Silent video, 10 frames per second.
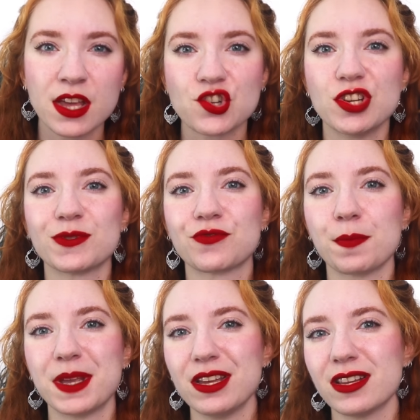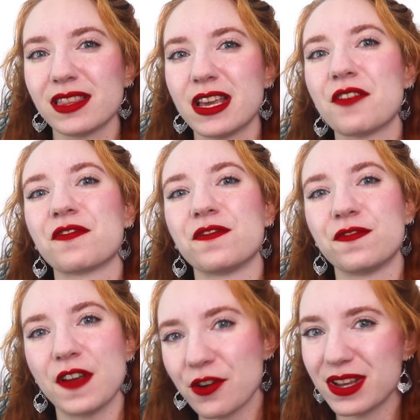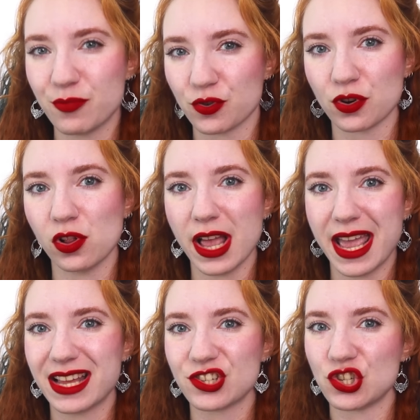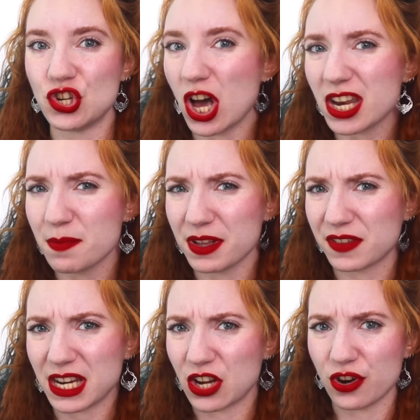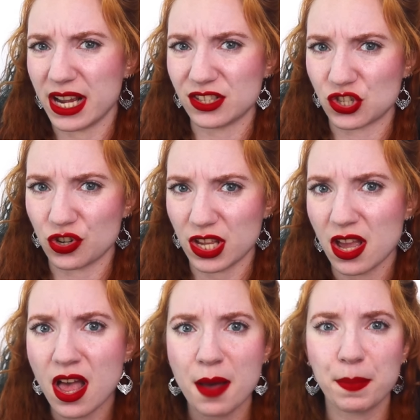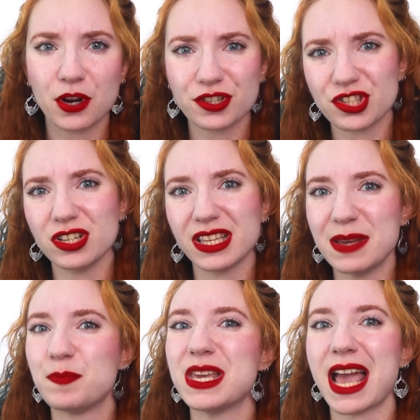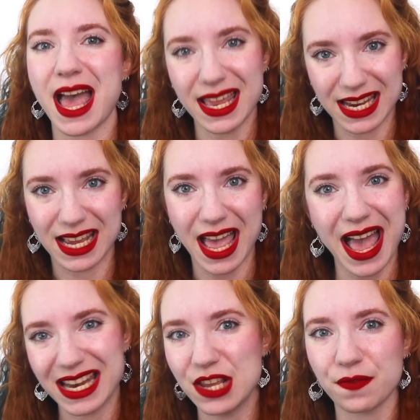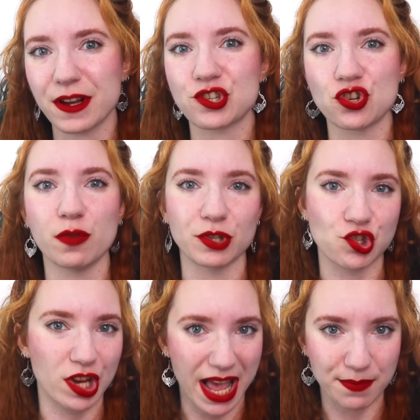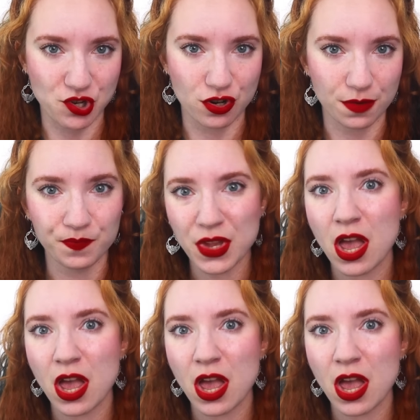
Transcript: She was repeatedly very brutal and not above getting her hands dirty, personally beheading any French nobles she captured.